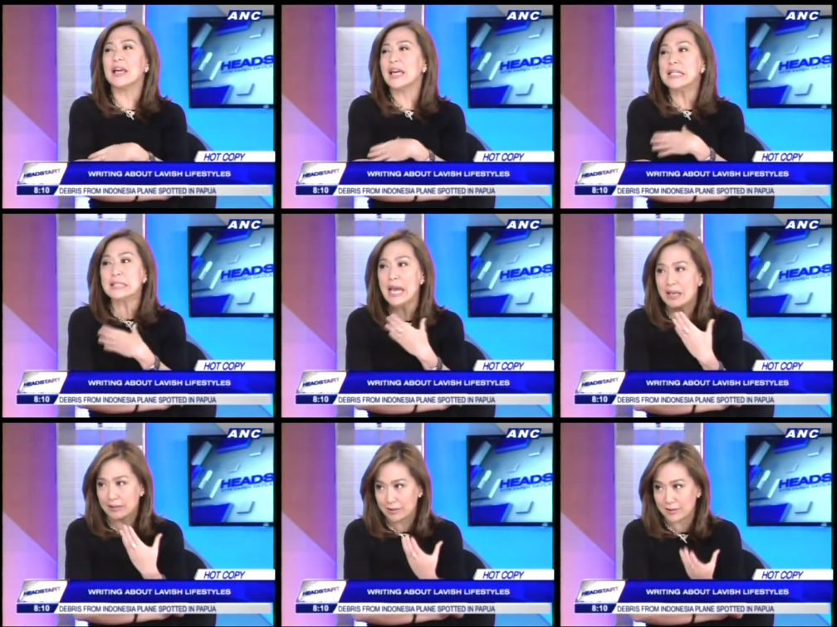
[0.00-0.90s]
in
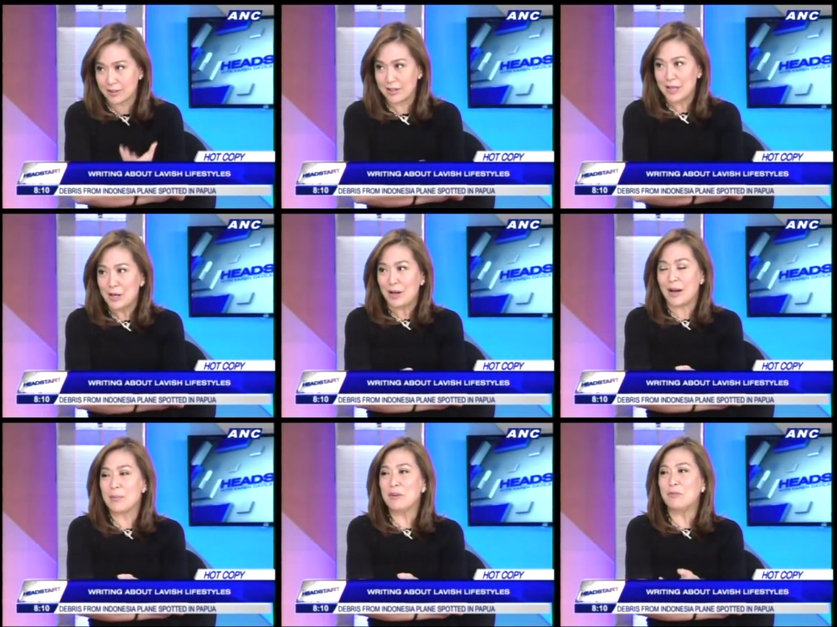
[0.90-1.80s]
taste,
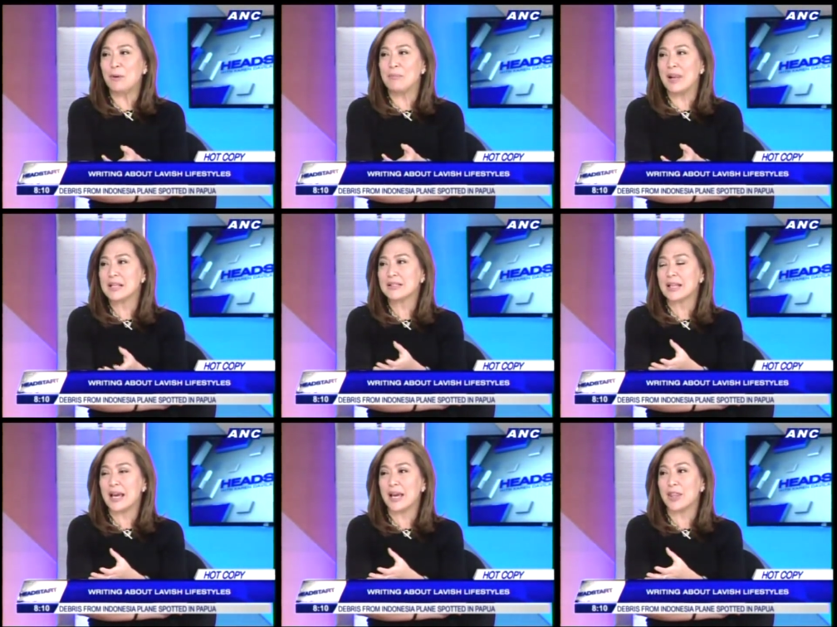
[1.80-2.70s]
coming from, let's
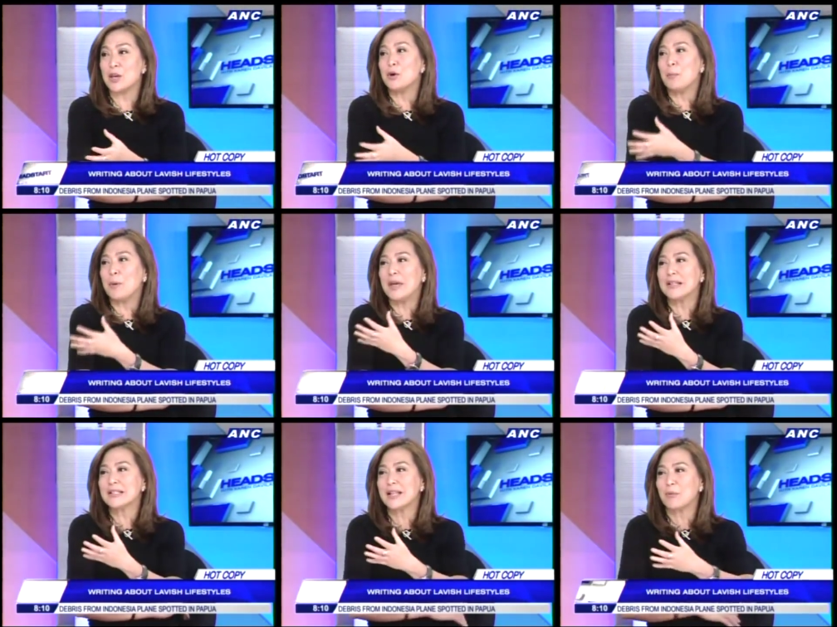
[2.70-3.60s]
say, the
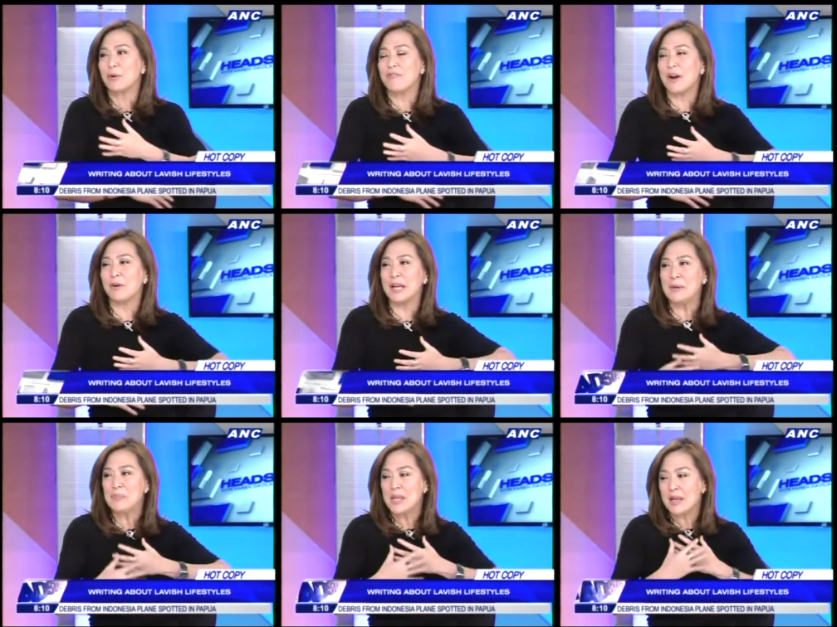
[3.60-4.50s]
Europeans that were very
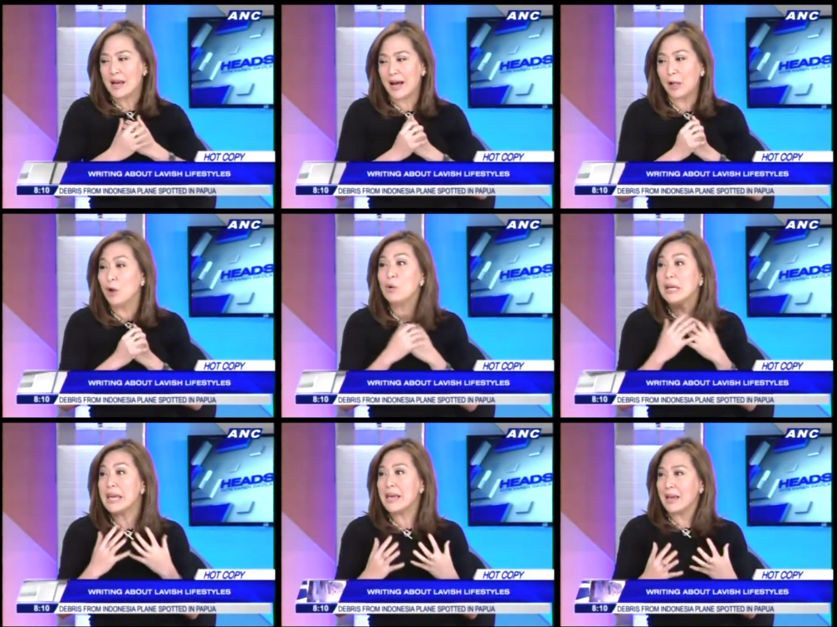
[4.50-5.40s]
uh,
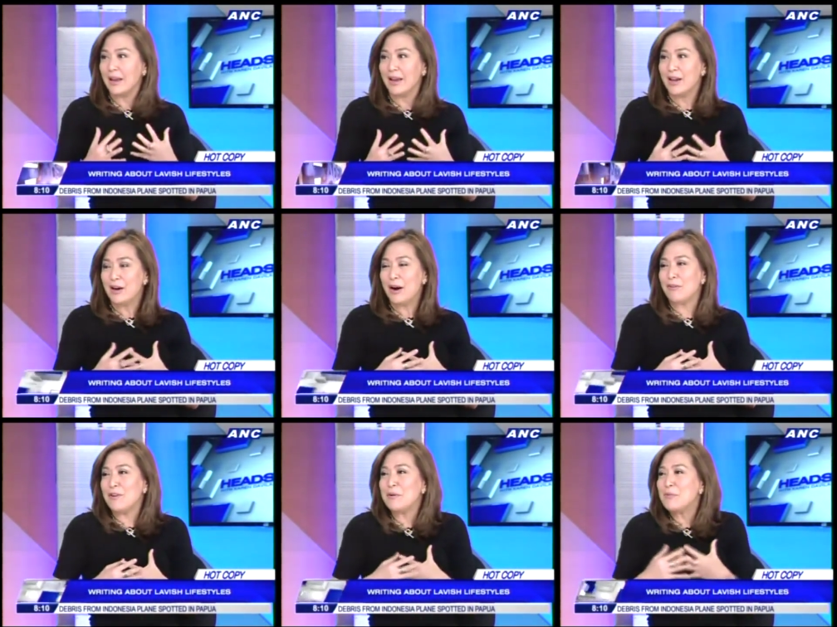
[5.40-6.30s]
low-key, uh,
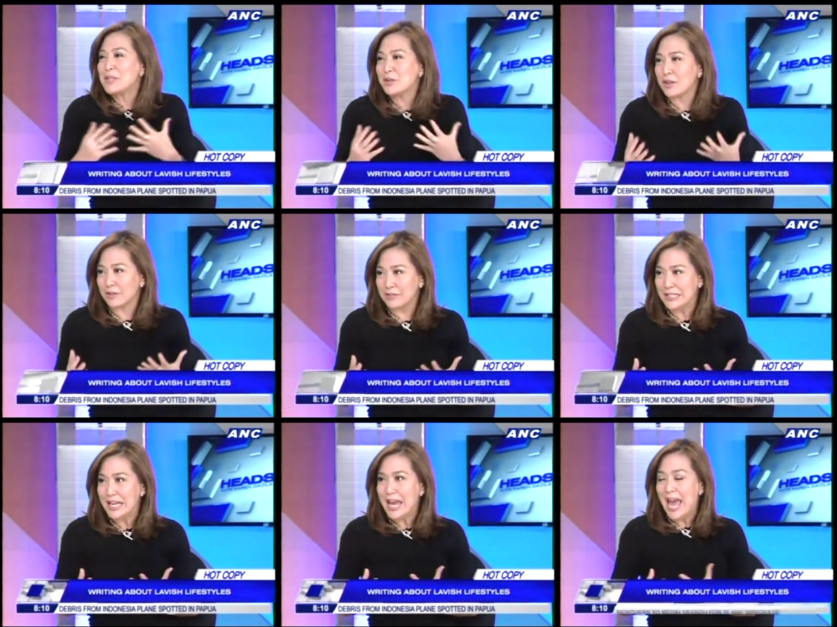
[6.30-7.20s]
very reserved.
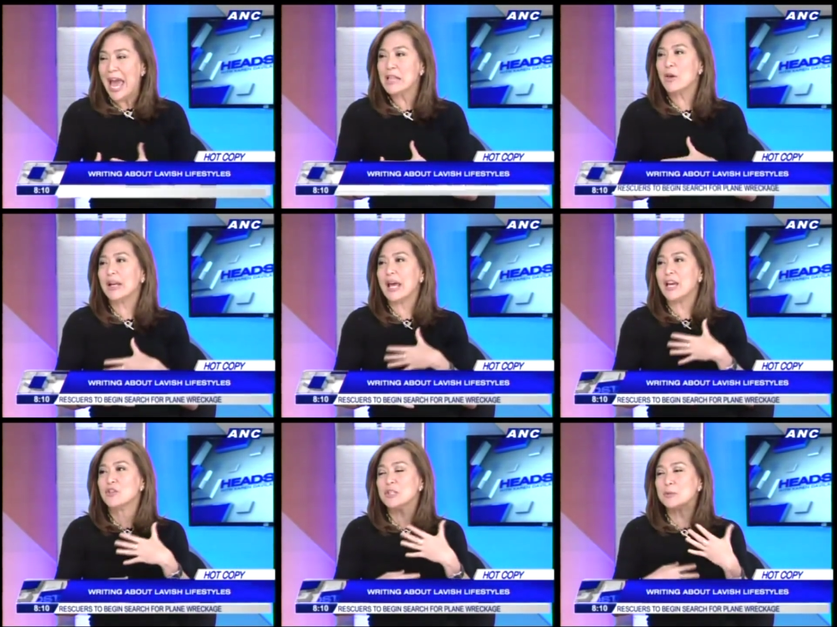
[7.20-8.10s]
And you had
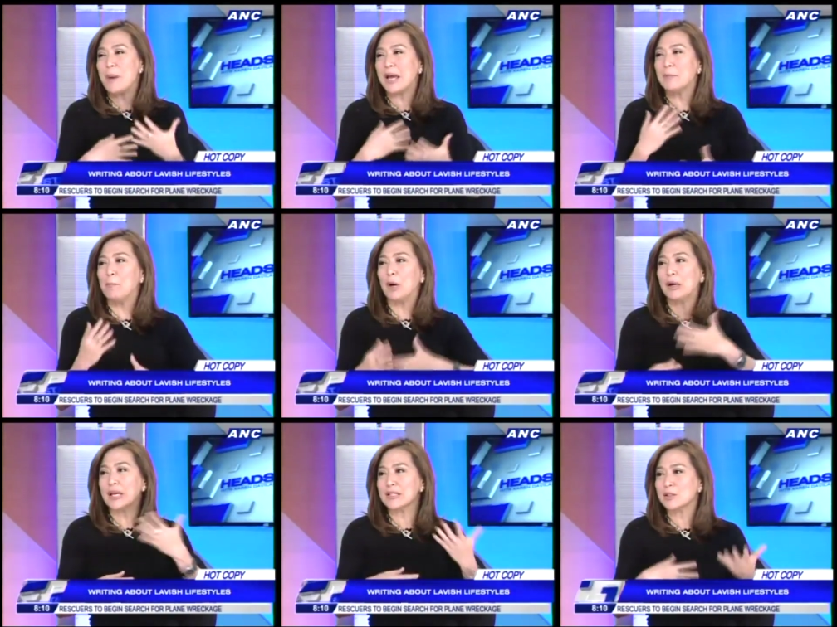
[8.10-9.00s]
Asians buying
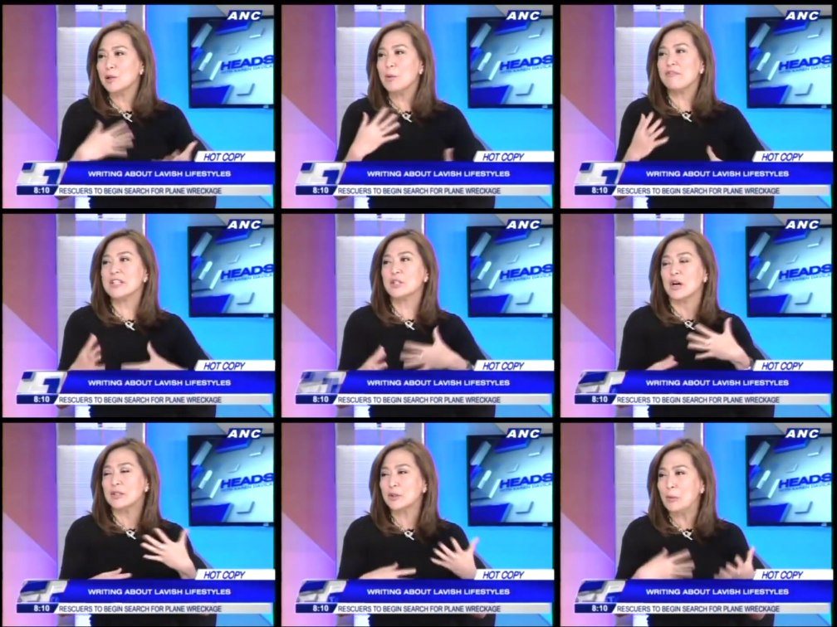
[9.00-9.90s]
Birkins, Louis
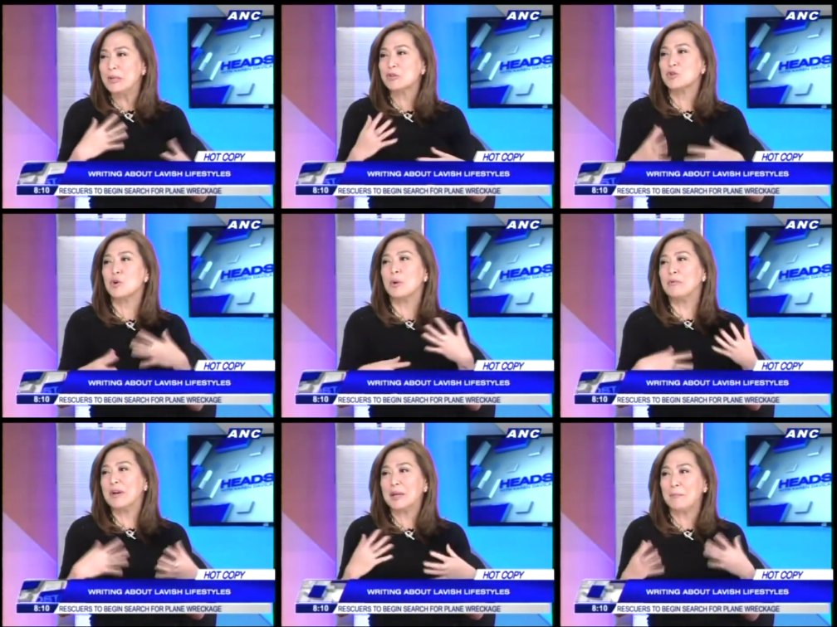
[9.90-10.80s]
Vuitton, so much
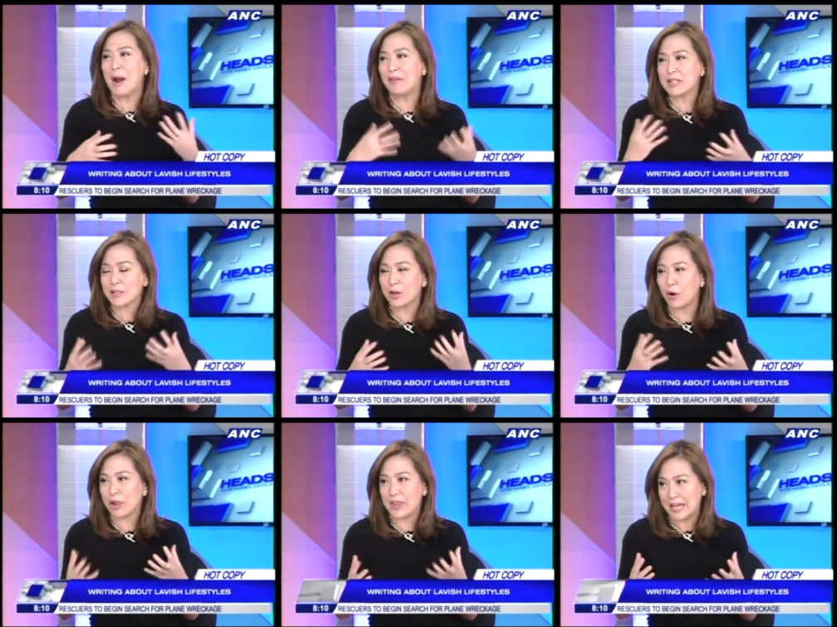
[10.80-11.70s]
jewelry in Paris and
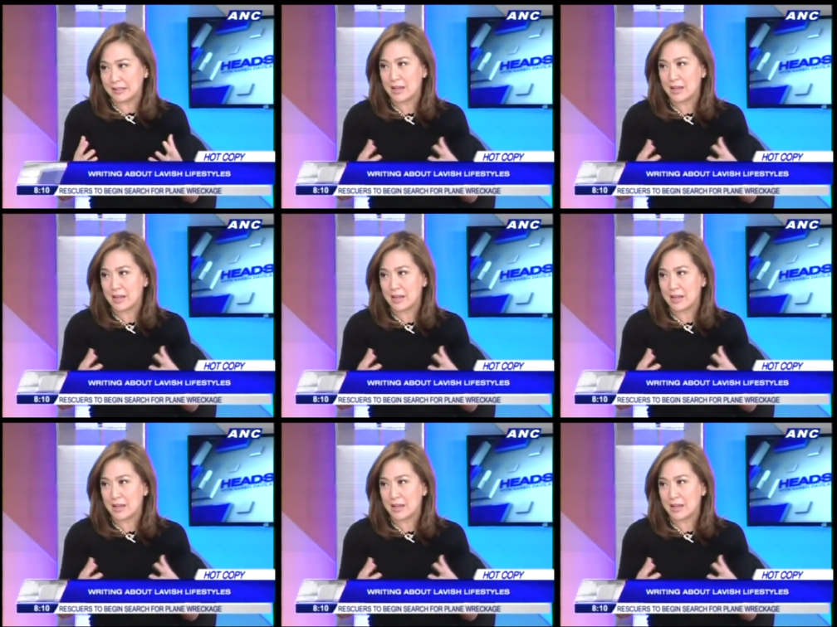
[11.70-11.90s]
all that.